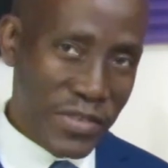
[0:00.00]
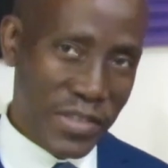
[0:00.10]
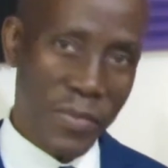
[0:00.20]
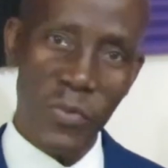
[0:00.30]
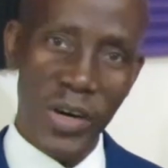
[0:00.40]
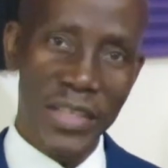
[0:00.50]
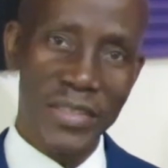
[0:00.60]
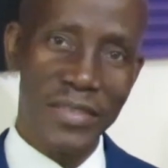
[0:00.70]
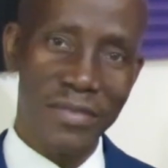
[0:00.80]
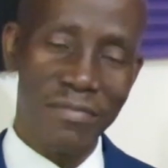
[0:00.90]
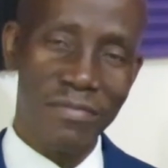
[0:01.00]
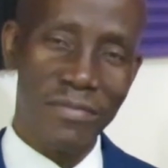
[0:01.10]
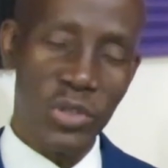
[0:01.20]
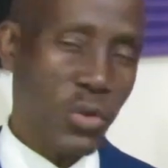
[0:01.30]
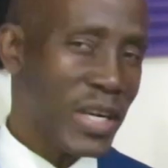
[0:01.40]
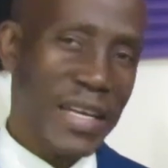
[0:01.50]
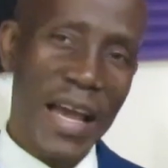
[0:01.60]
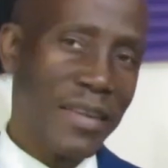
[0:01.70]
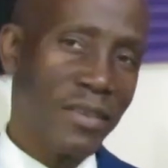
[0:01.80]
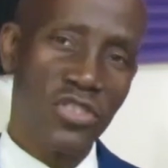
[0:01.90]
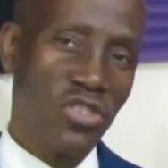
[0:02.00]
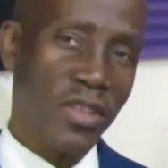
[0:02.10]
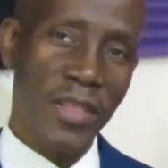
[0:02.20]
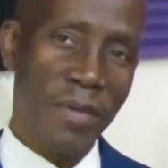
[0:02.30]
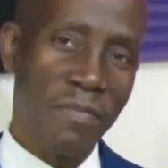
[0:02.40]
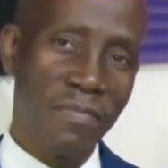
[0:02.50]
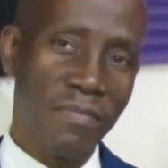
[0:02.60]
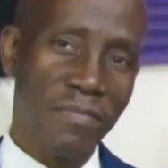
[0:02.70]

someone, you cannot shun them.